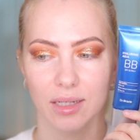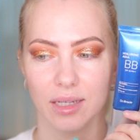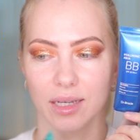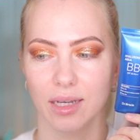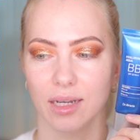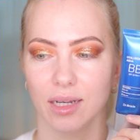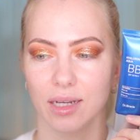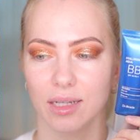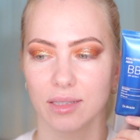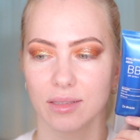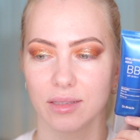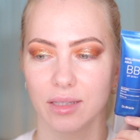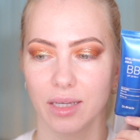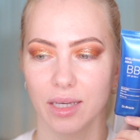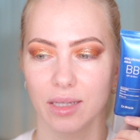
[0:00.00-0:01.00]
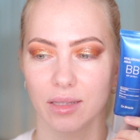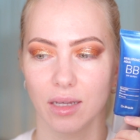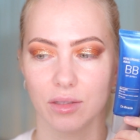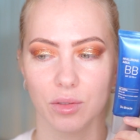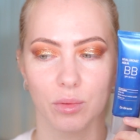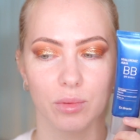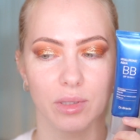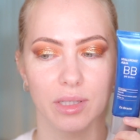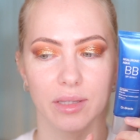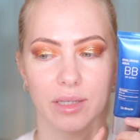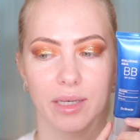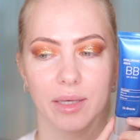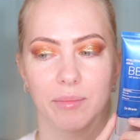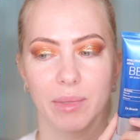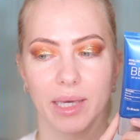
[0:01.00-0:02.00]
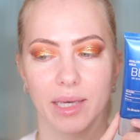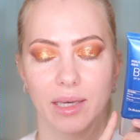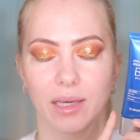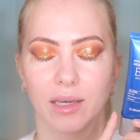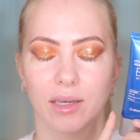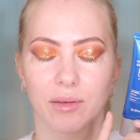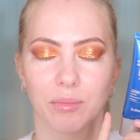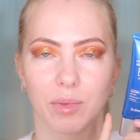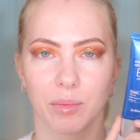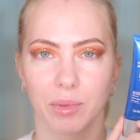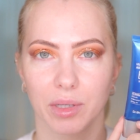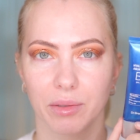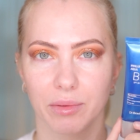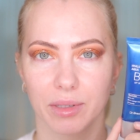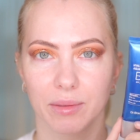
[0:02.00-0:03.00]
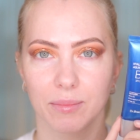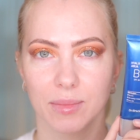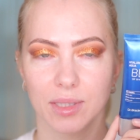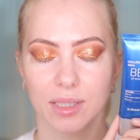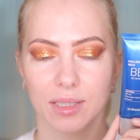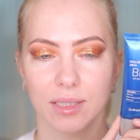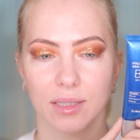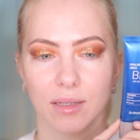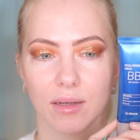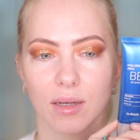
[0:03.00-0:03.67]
and not only they make BB creams